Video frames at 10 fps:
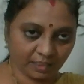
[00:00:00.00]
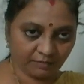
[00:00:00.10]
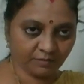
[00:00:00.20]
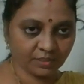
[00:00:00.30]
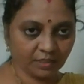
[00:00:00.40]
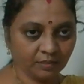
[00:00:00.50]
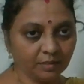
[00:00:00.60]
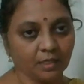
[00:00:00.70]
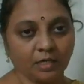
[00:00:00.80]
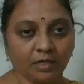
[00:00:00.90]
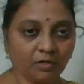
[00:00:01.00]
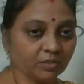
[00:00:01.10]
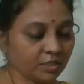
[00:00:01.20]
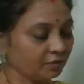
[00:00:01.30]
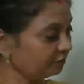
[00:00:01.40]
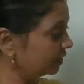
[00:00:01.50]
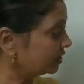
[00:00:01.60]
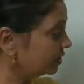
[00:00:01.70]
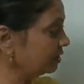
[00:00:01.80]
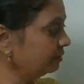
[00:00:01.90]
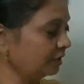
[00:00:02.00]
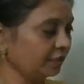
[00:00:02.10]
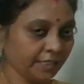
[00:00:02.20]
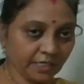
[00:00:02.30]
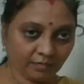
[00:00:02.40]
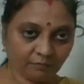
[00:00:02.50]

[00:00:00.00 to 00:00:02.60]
He was the not the first leader.